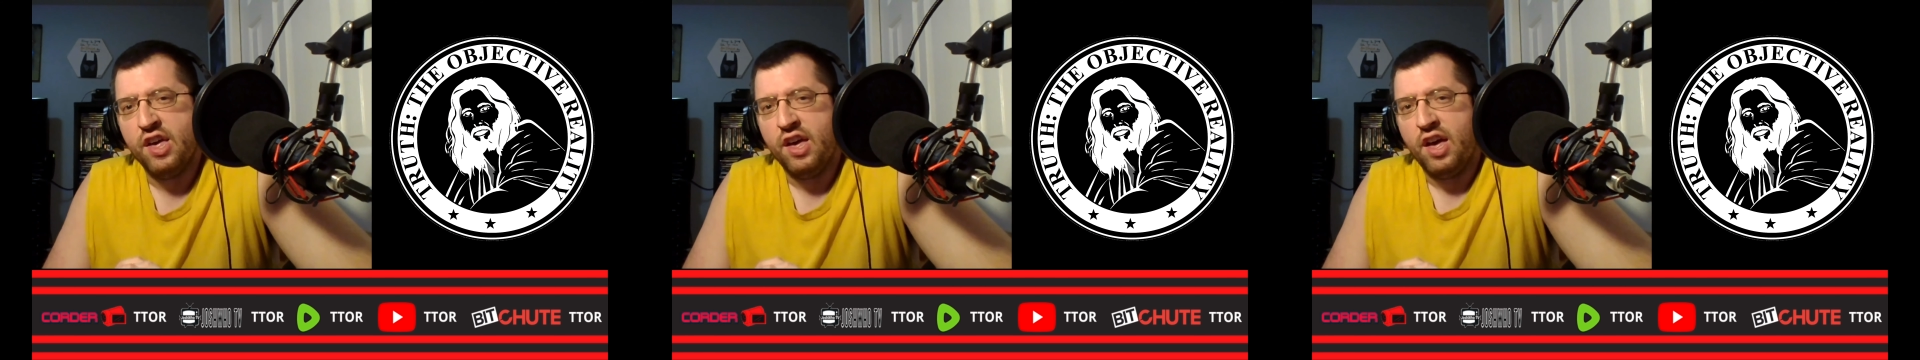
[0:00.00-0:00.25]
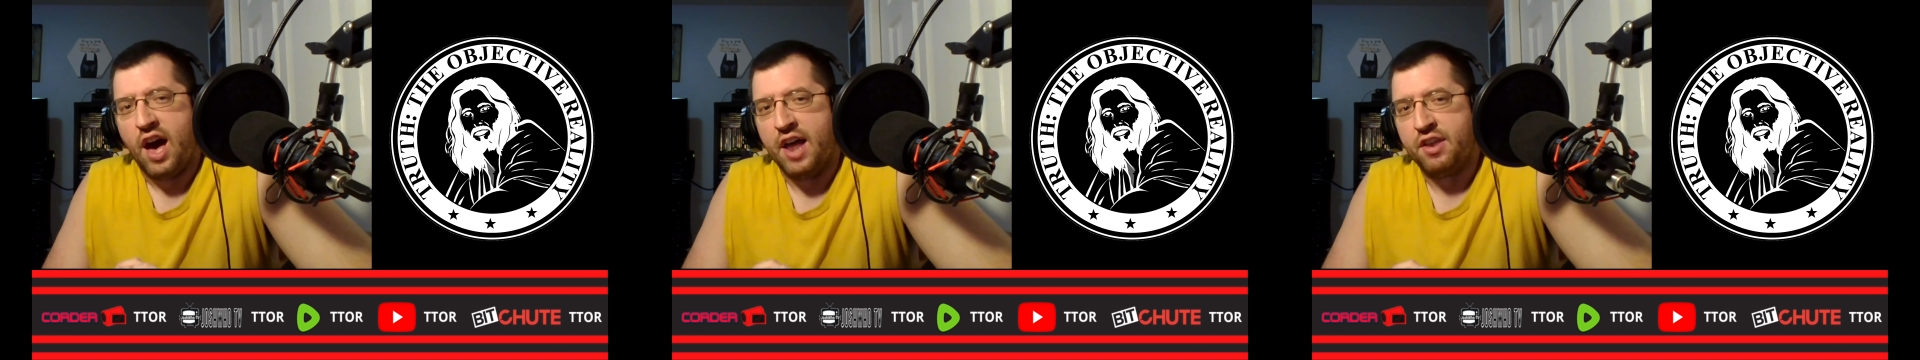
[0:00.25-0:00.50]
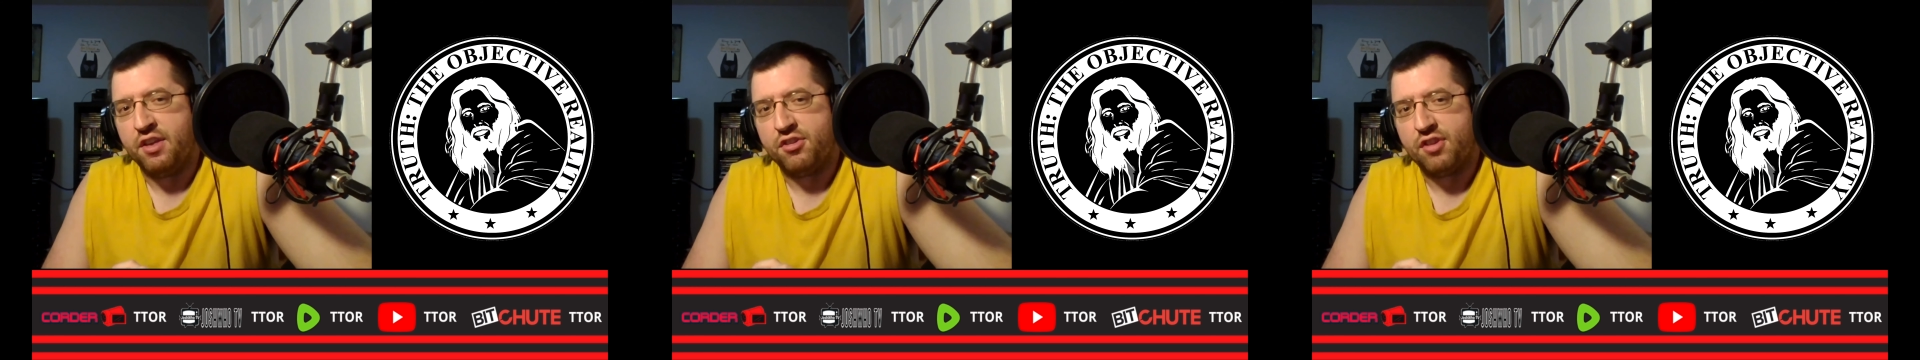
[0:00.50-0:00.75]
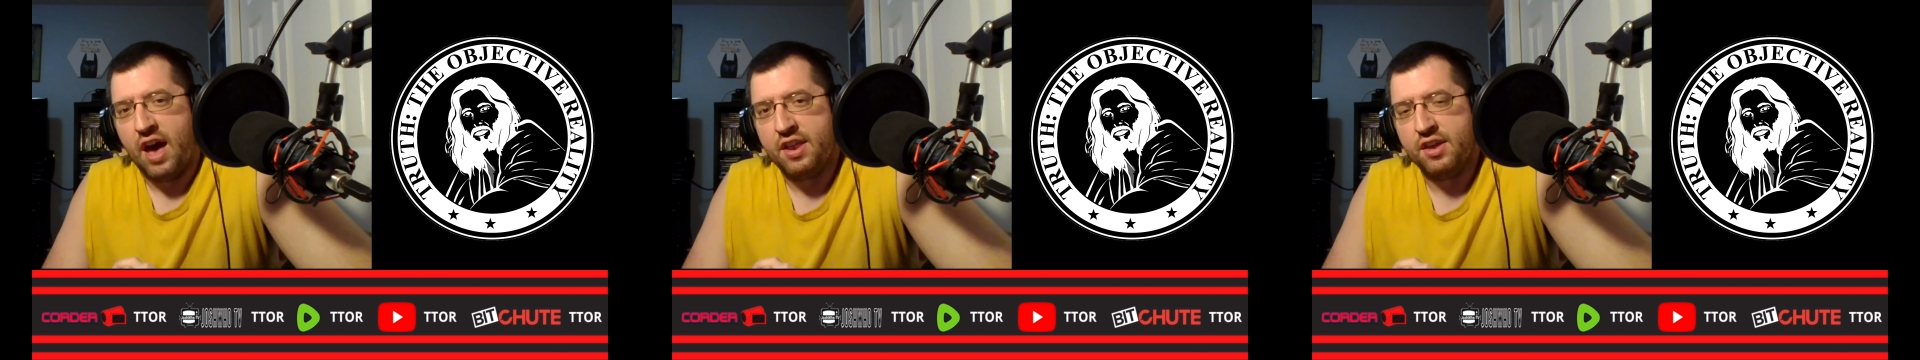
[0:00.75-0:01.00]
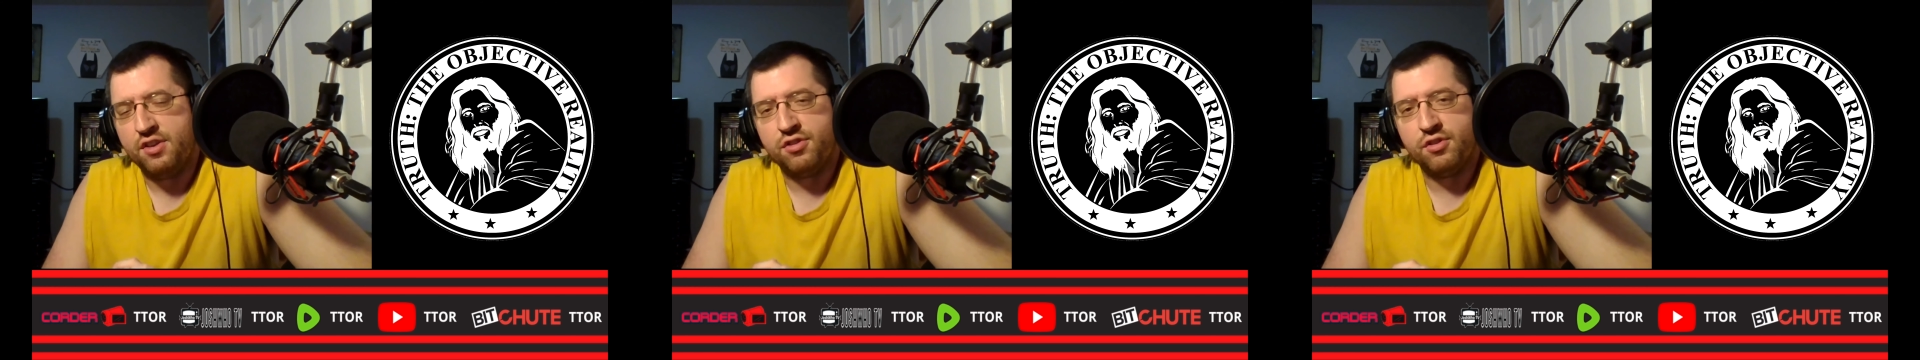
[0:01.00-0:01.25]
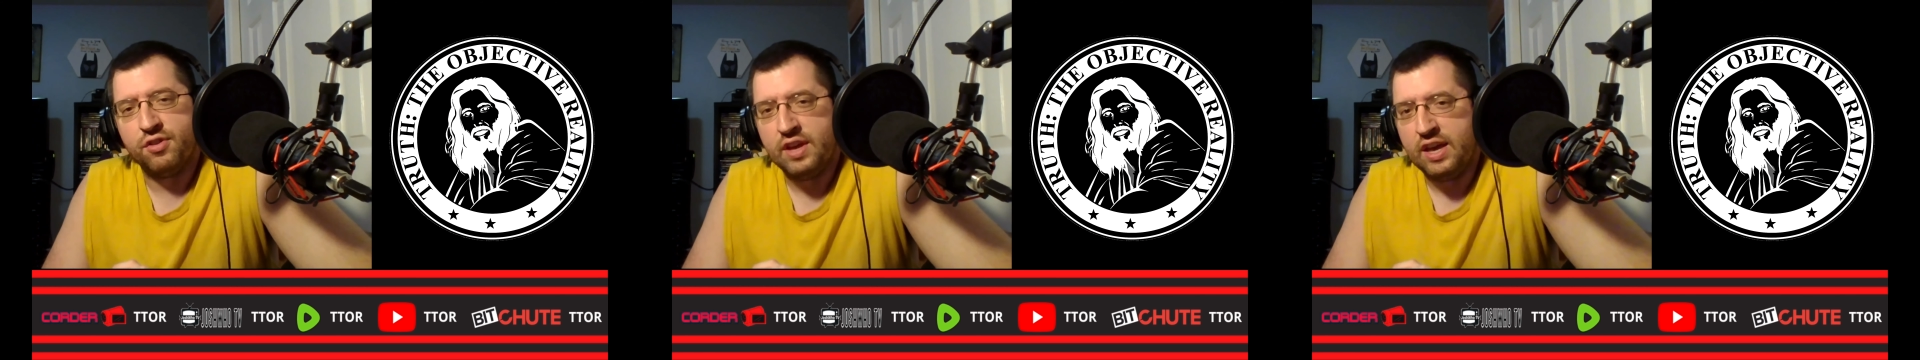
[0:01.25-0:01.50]
I decided
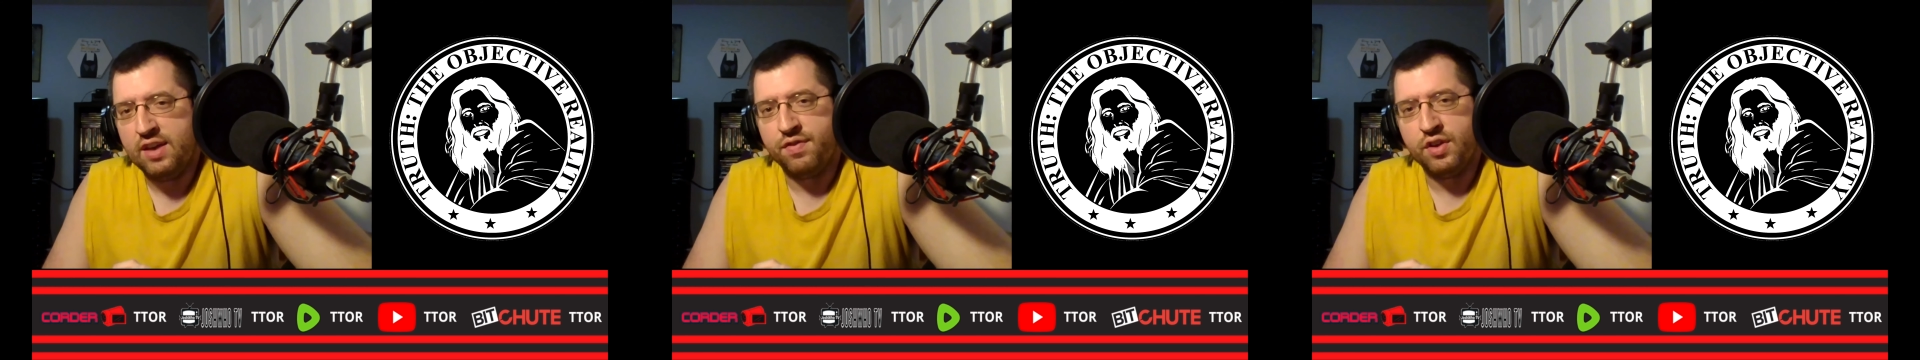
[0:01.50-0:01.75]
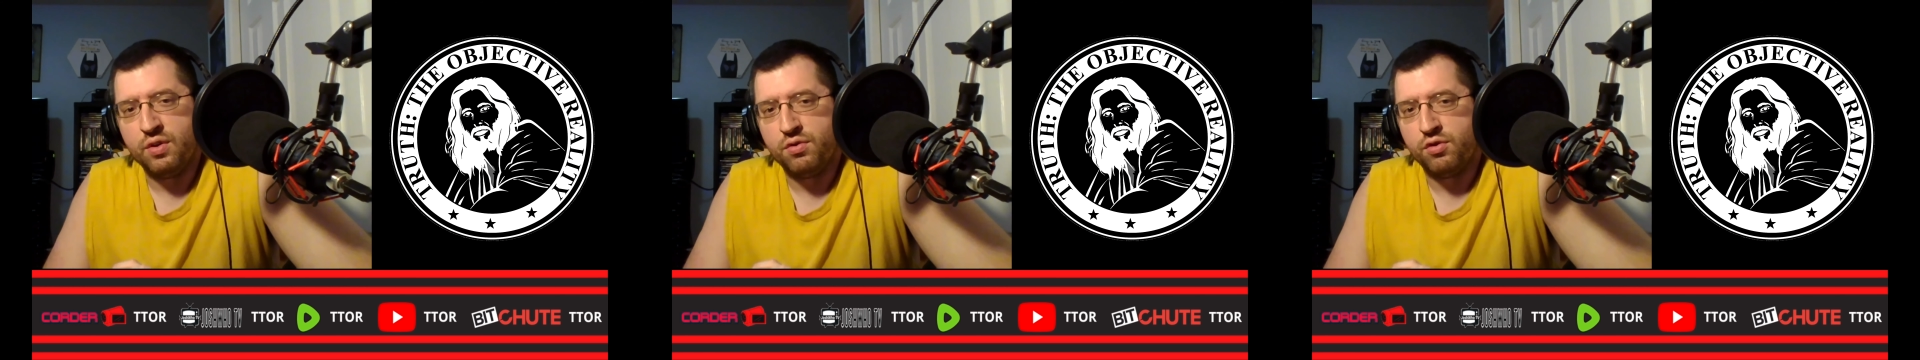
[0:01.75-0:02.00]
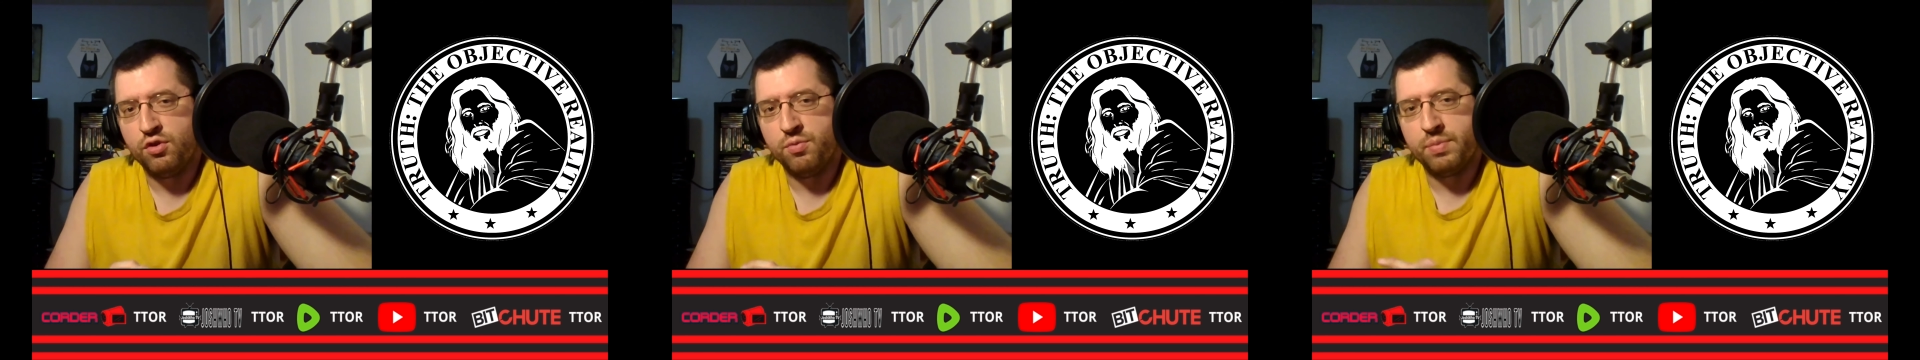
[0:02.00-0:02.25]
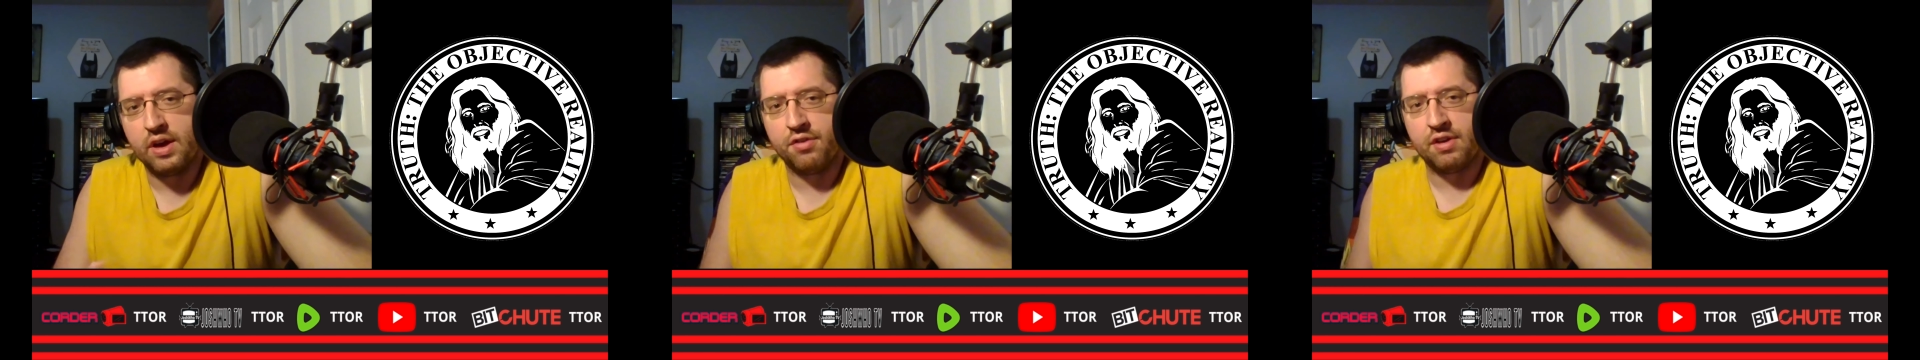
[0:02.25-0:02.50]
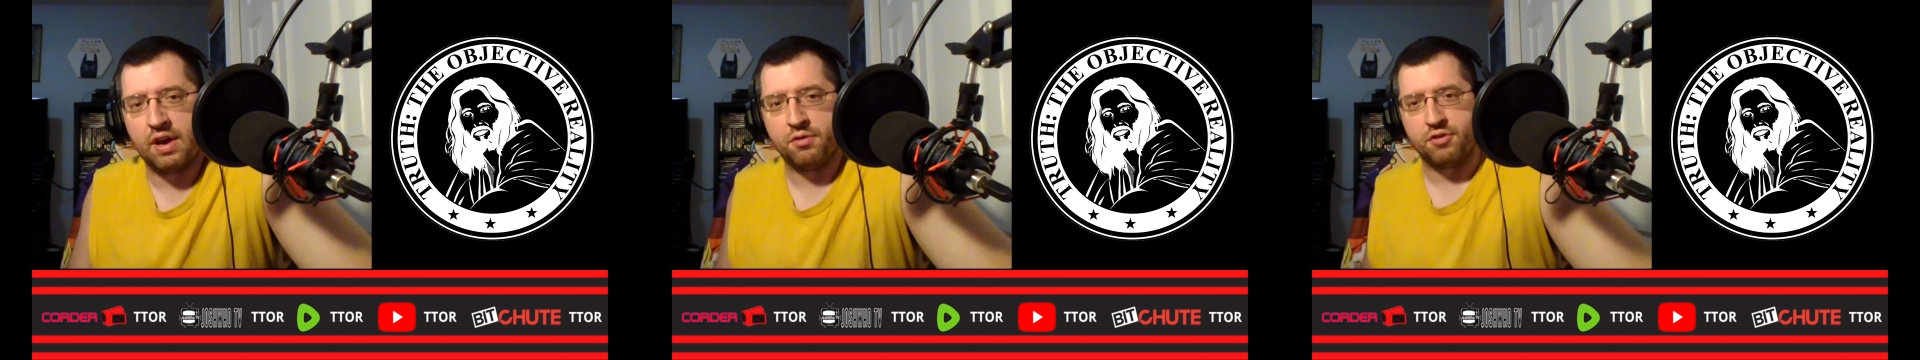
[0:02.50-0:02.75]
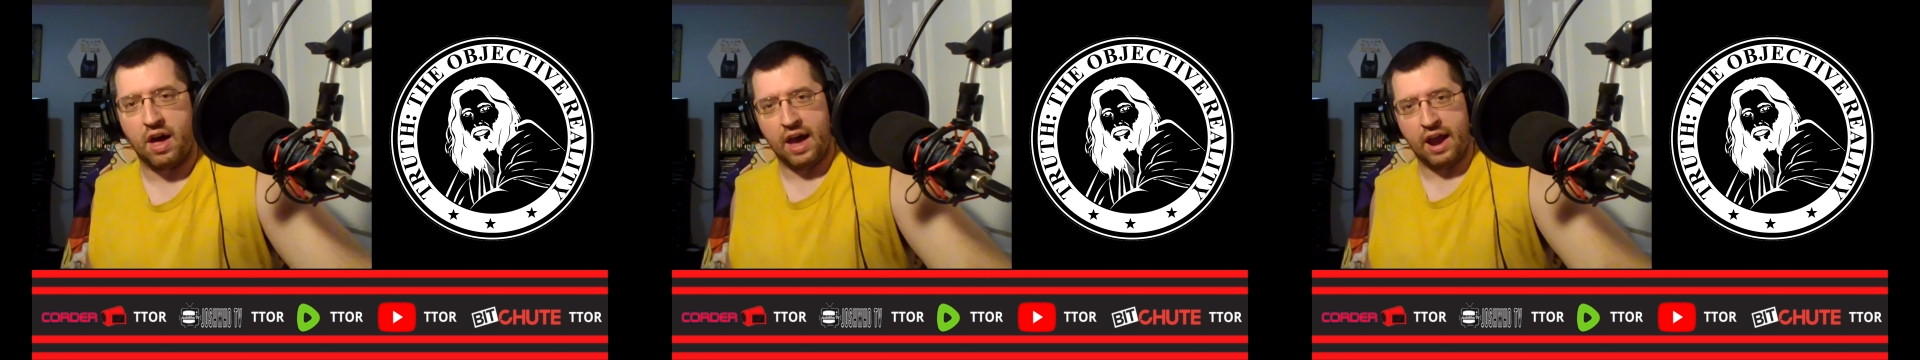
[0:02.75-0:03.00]
to leave YouTube because I was
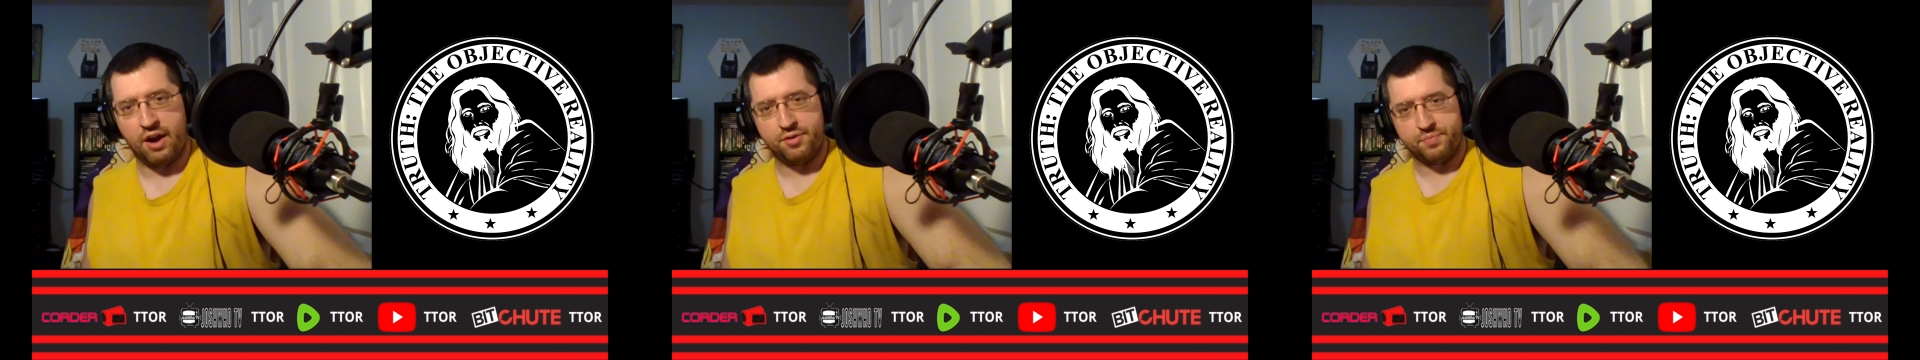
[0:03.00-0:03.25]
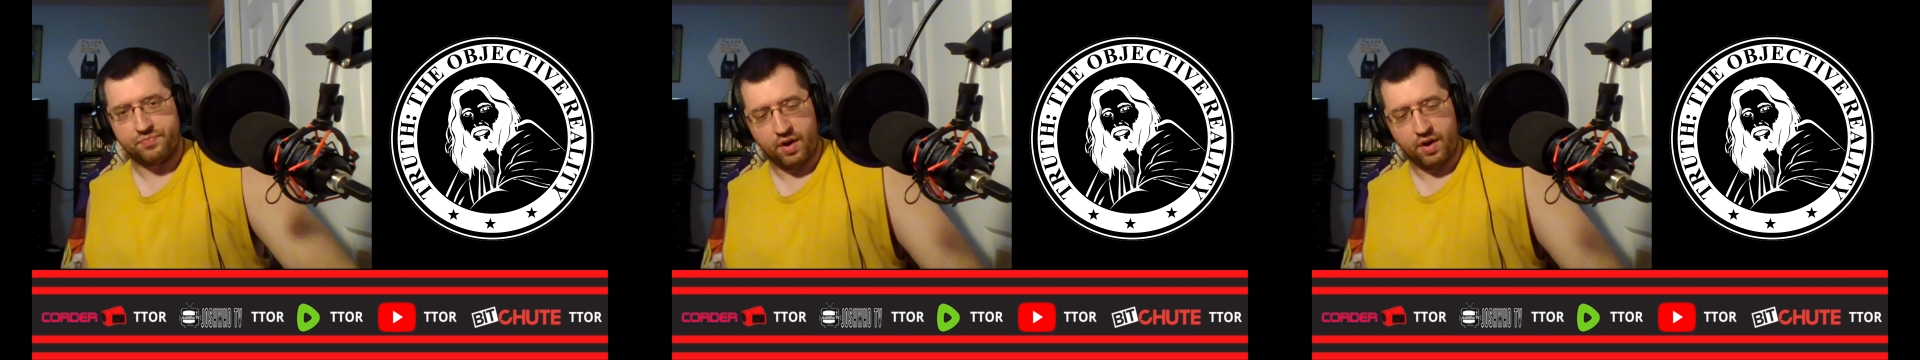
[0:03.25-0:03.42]
tired